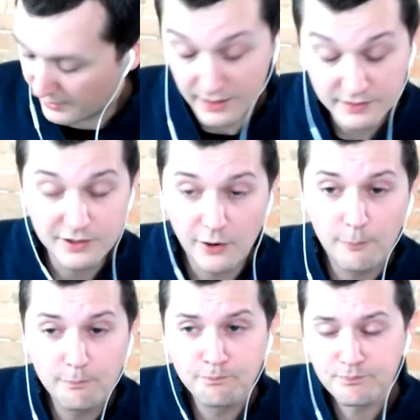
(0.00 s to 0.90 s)
So.
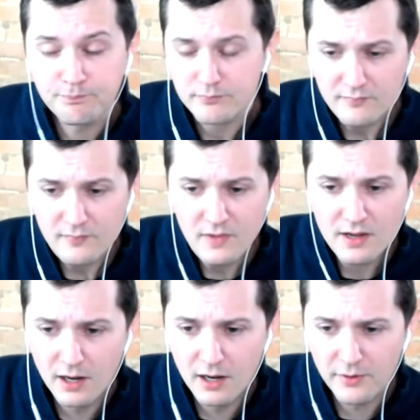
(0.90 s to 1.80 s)

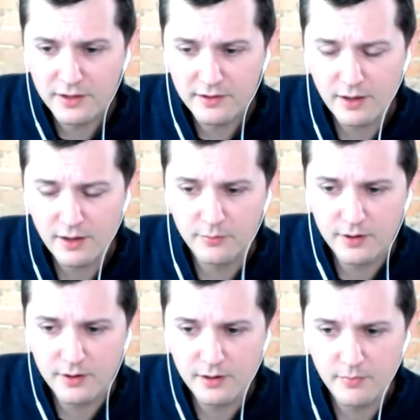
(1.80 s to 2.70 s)
I think that would
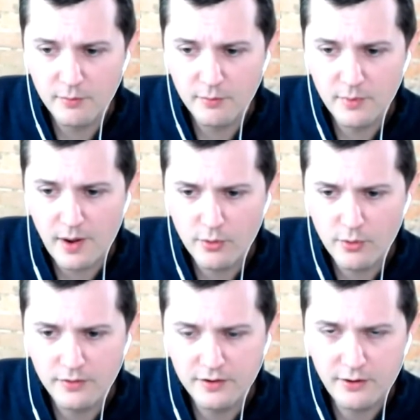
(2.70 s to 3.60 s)
be my point. I
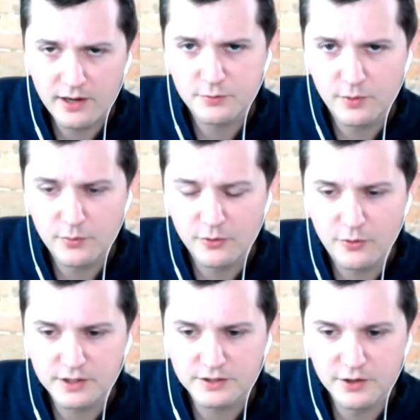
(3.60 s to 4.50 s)
think you asked one more
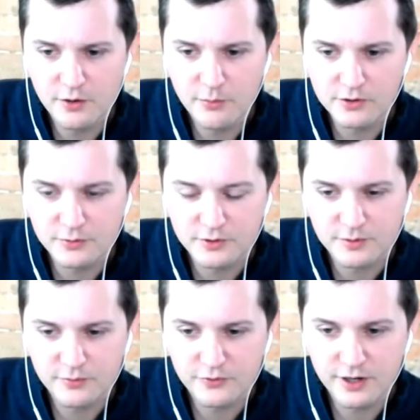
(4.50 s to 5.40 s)
question though, Marissa, which I'm
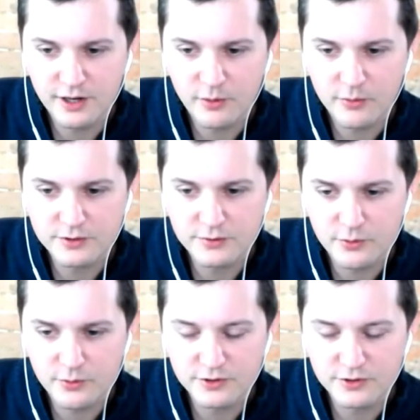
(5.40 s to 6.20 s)
forgetting. What was it?